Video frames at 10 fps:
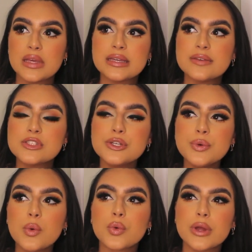gives
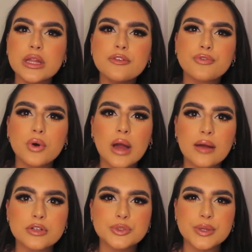you really full
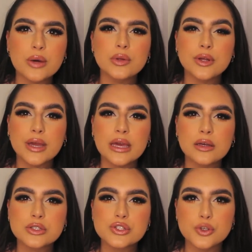coverage without
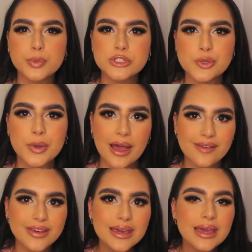looking super, super
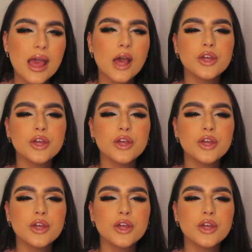heavy.